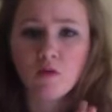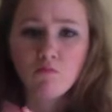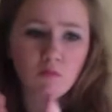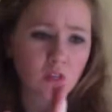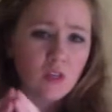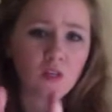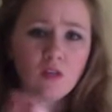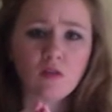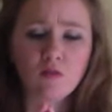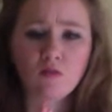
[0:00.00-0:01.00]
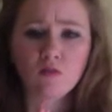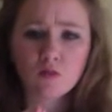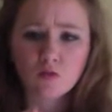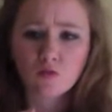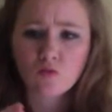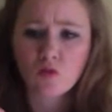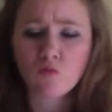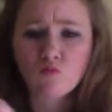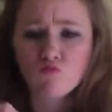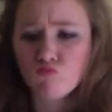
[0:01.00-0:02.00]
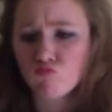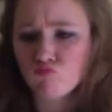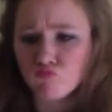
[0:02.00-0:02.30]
And then 11, rather, 12.